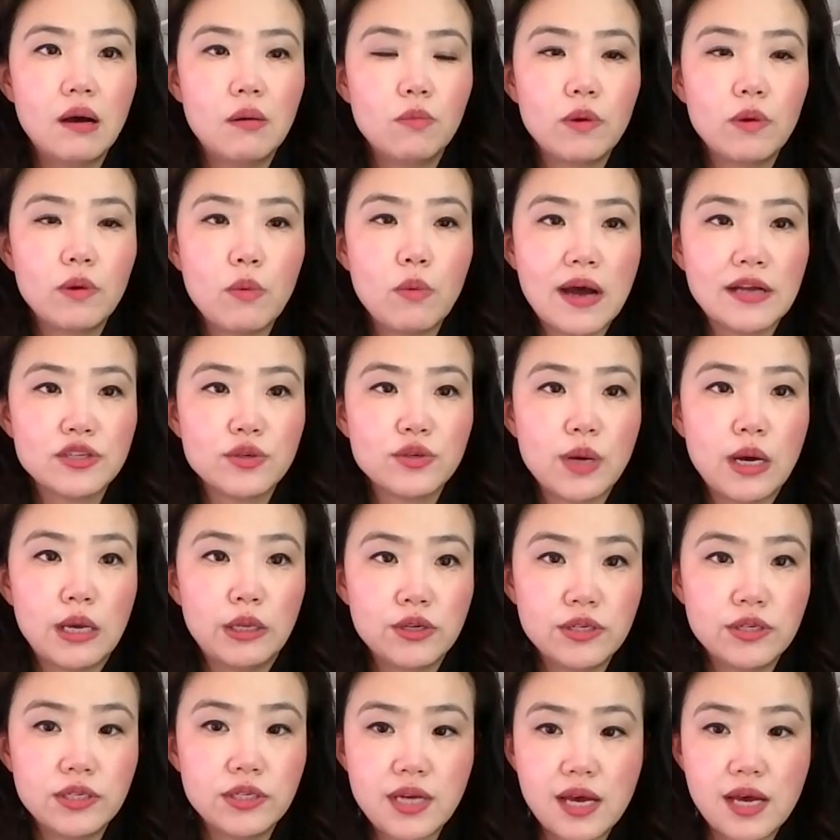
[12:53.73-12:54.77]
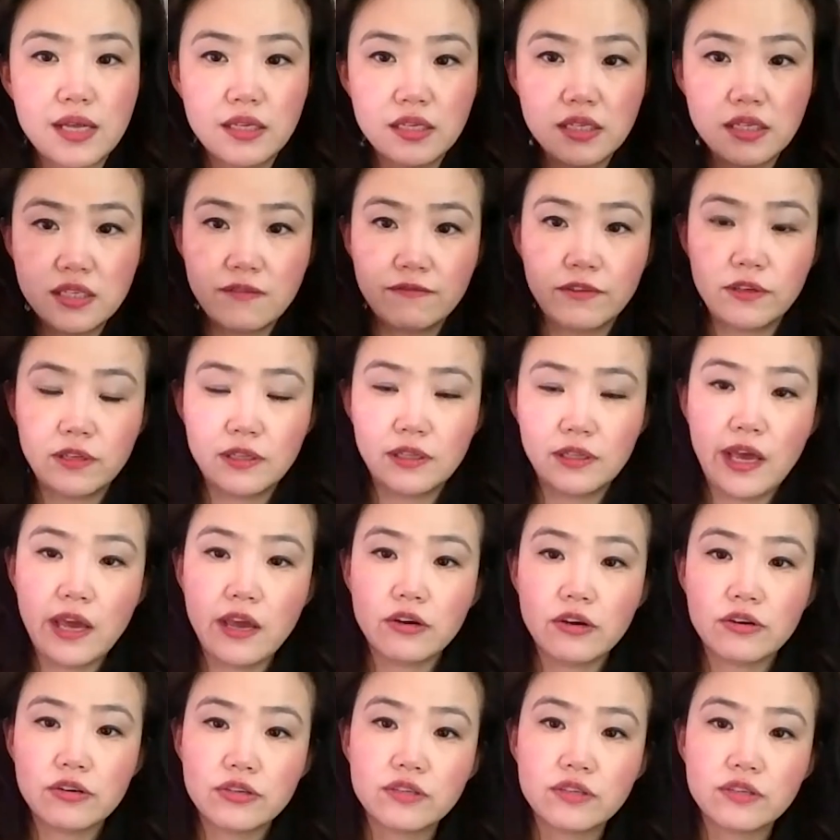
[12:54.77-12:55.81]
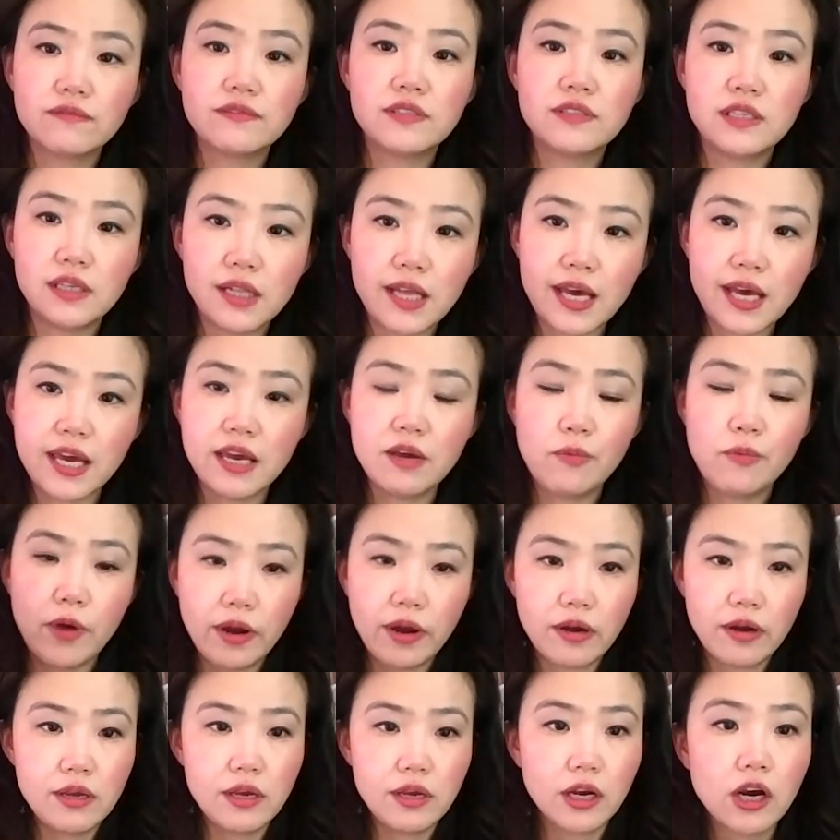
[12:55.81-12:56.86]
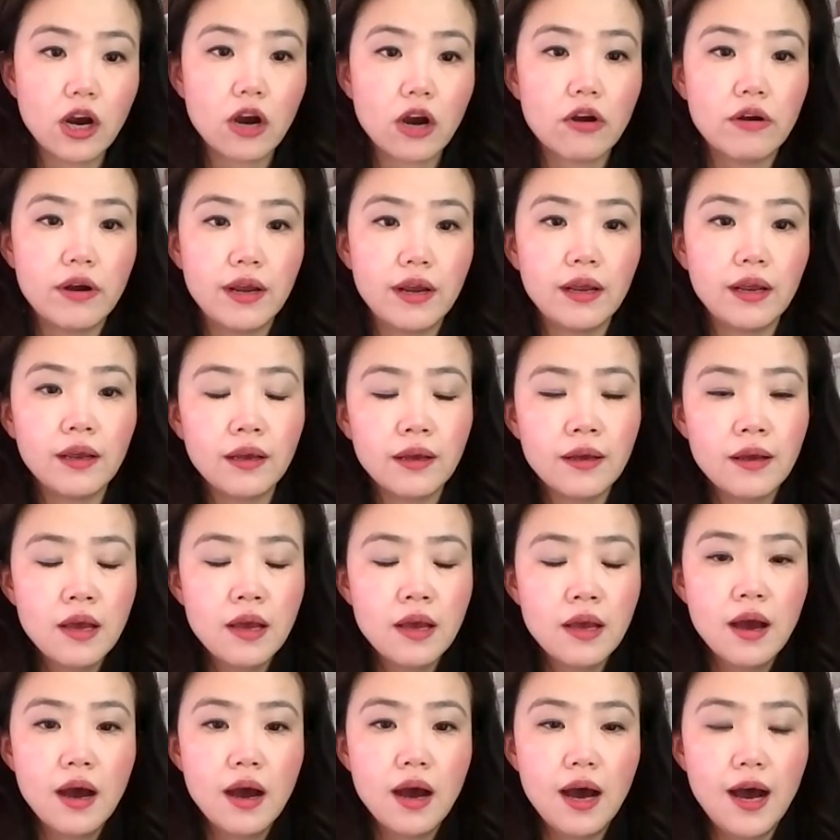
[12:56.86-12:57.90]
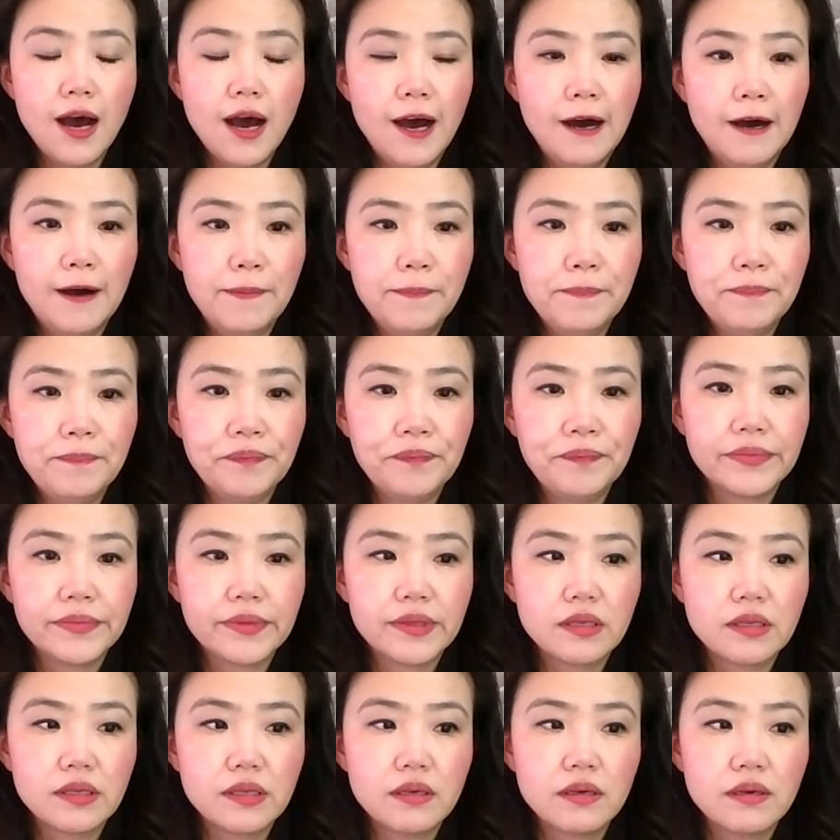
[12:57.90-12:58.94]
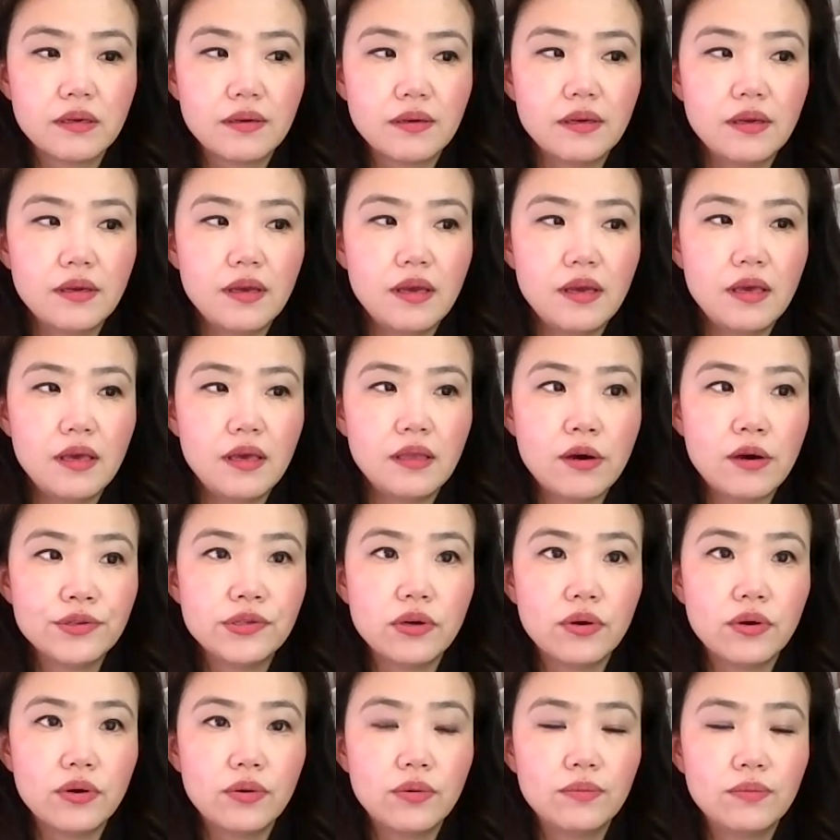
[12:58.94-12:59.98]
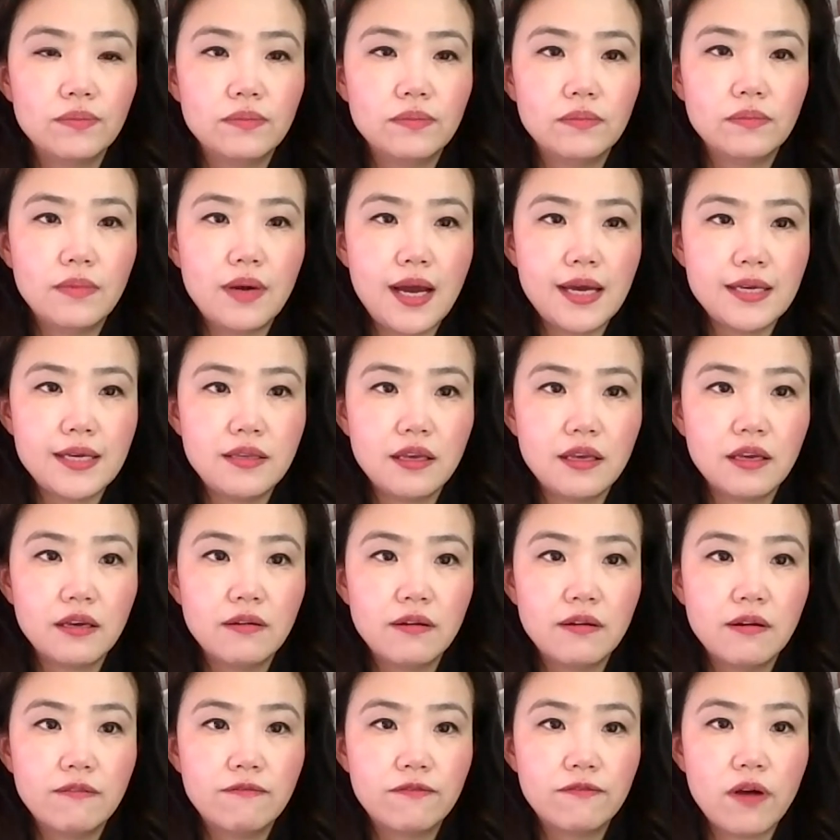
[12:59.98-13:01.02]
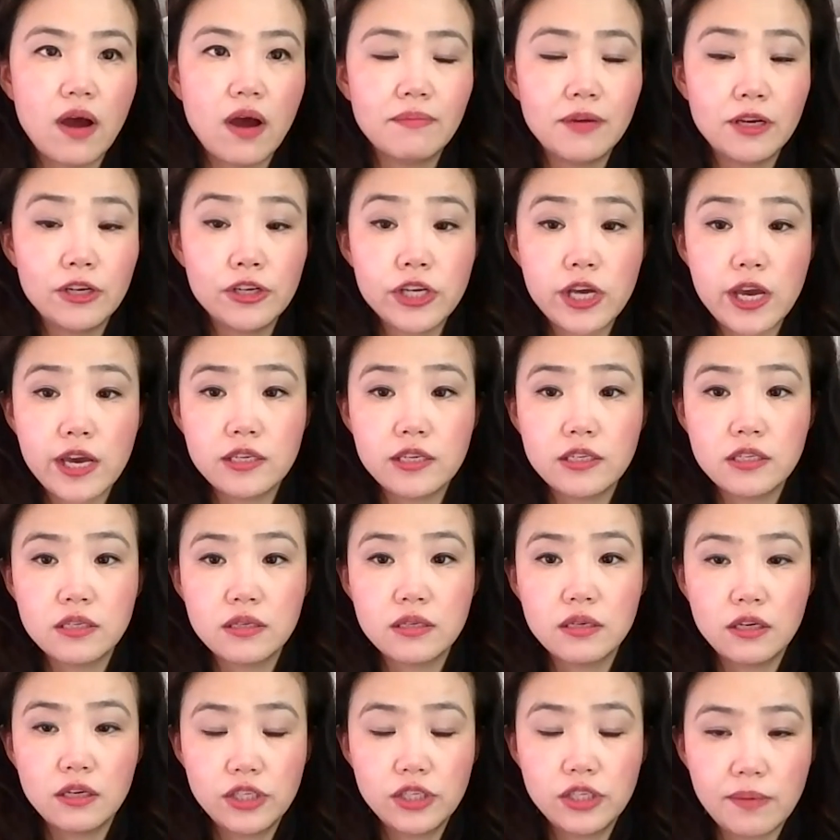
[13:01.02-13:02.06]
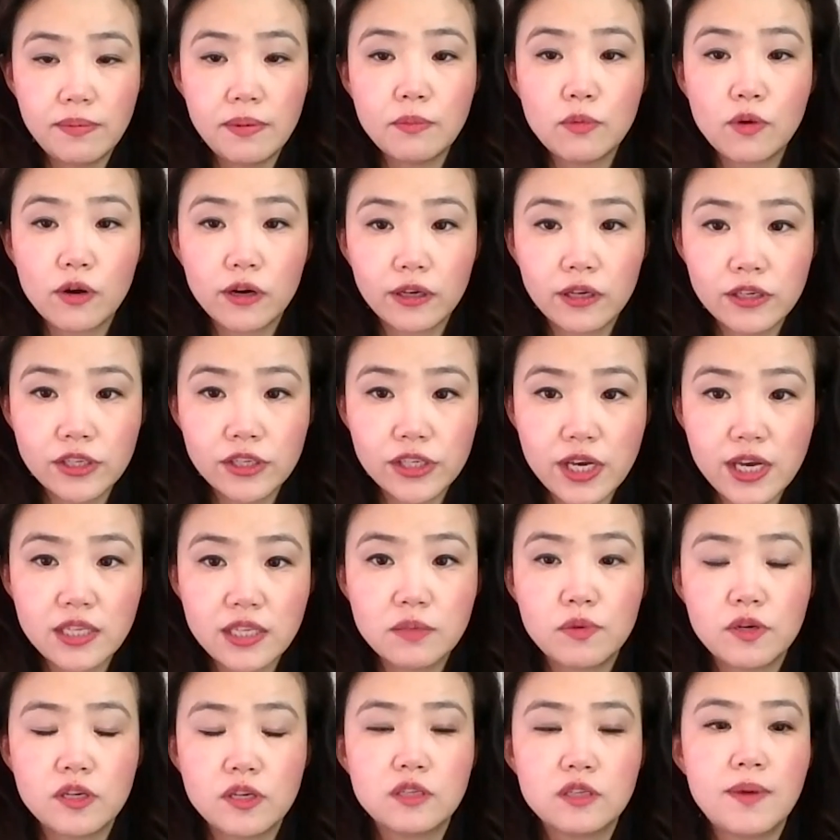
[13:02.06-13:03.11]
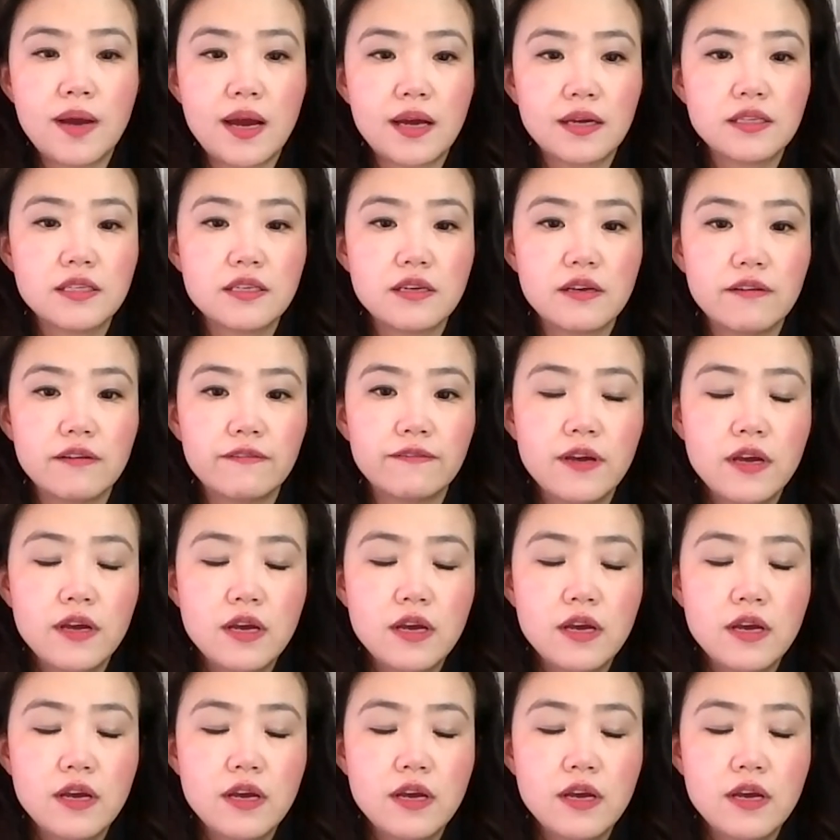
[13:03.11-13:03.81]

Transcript: We want to understand the different layers of delay we're incurring. And also, I think from a JPMorgan Chase perspective,